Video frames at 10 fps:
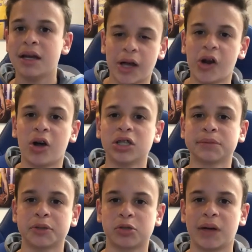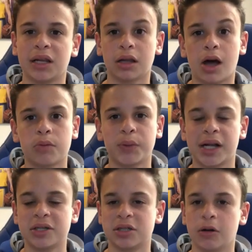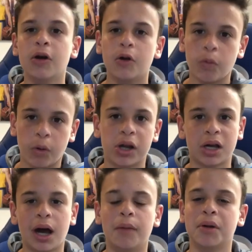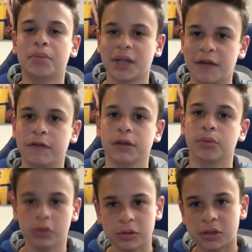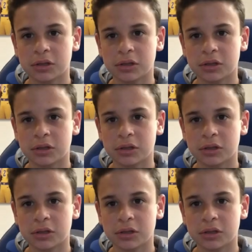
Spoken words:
That'll also persuade a lot of players to want to come and play for the Bulls.